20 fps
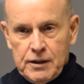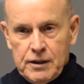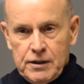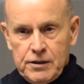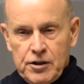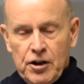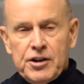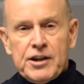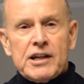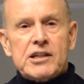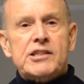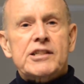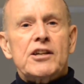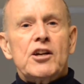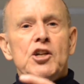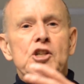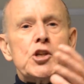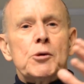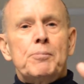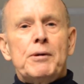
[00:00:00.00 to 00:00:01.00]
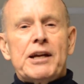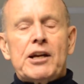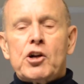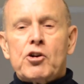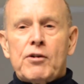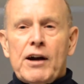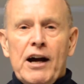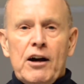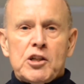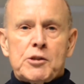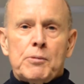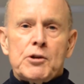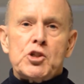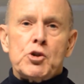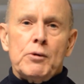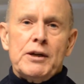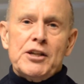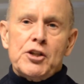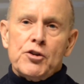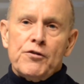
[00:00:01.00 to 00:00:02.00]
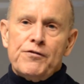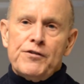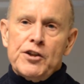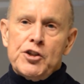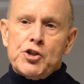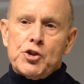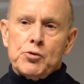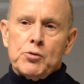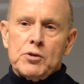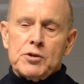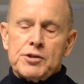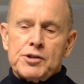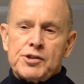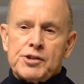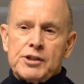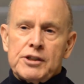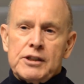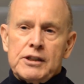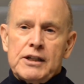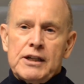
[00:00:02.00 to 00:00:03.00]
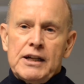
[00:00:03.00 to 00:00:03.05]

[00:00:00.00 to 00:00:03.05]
not necessarily to big crowds, but to individuals,